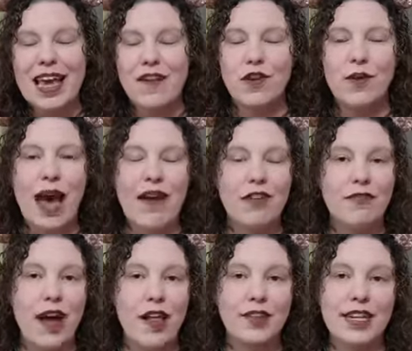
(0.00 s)
If you haven't
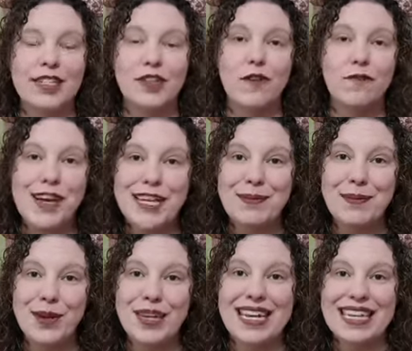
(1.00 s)
followed us on
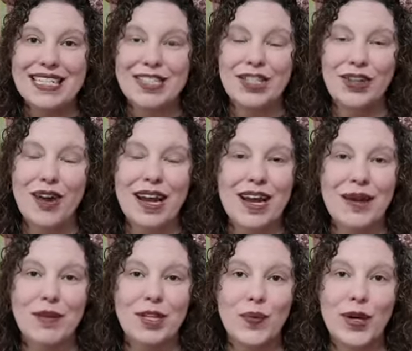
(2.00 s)
Facebook and
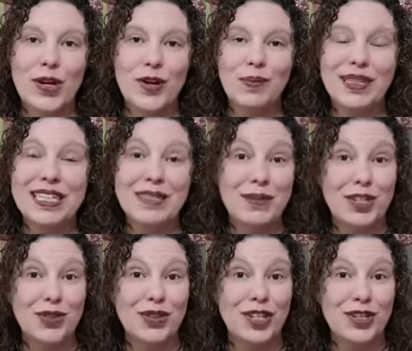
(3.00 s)
Instagram and Twitter, please be
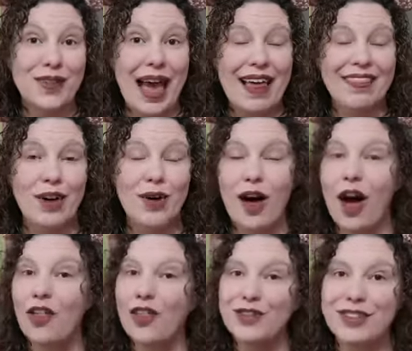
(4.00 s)
sure to do that. Though
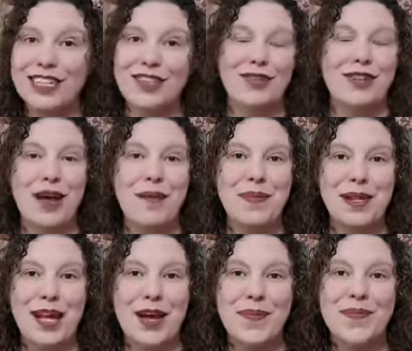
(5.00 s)
all those links are down
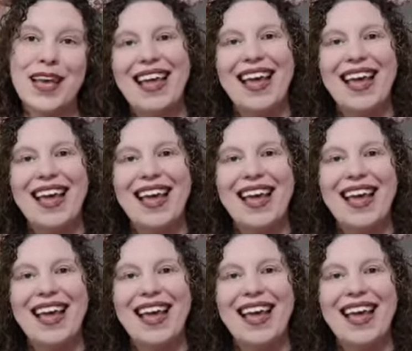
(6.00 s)
below.